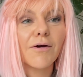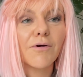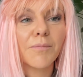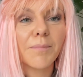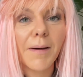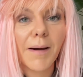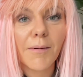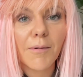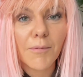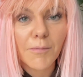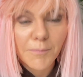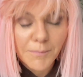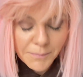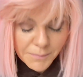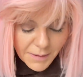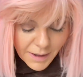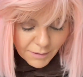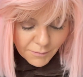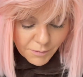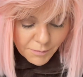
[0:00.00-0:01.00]
up
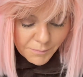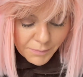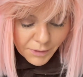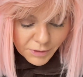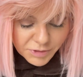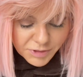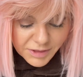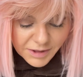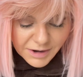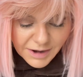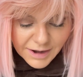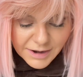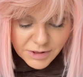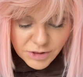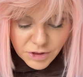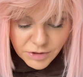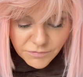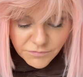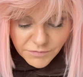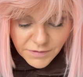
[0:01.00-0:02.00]
our body and
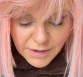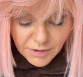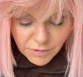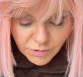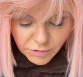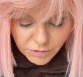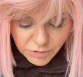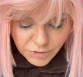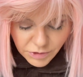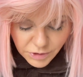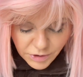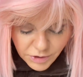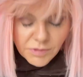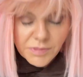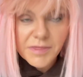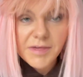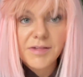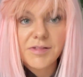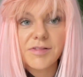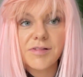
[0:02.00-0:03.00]
energy field.
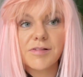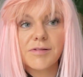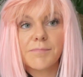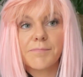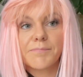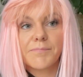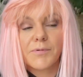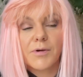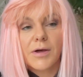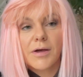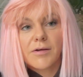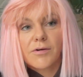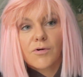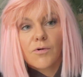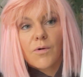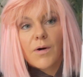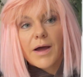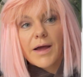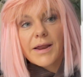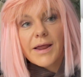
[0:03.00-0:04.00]
This is a
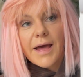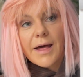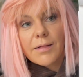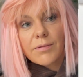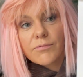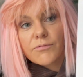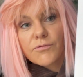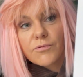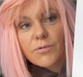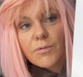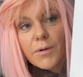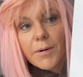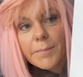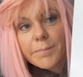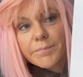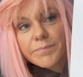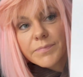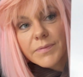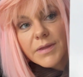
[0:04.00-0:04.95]
quite helpful one.